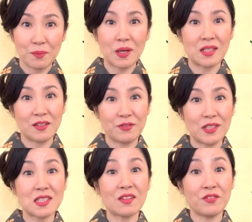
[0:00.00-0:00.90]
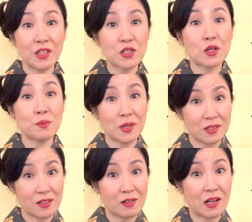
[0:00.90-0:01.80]
But if it's a visual
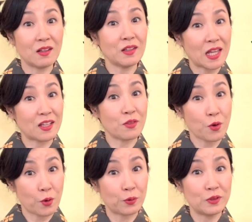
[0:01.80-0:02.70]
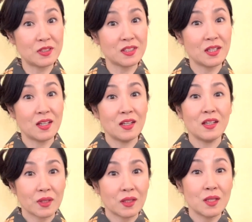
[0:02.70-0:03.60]
material like those,
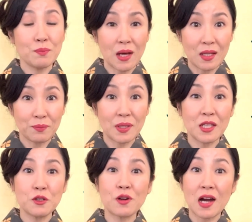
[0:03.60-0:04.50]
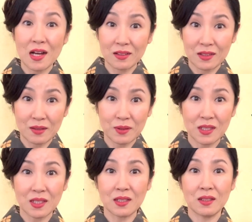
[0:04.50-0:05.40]
it might be your
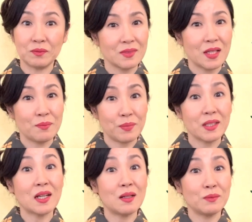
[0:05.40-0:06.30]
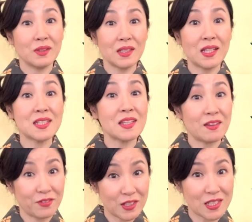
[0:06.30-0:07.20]
activity become less
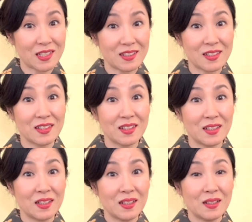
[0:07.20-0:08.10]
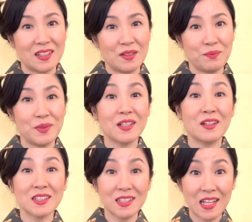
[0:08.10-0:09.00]
efficient
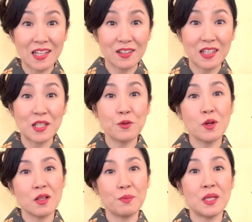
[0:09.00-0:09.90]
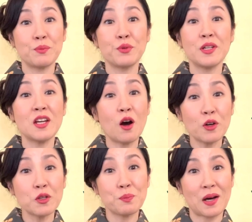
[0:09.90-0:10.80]
because likely you will be
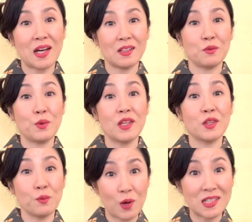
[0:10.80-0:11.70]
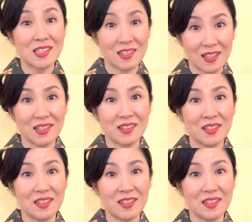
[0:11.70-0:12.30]
preoccupied with watching it.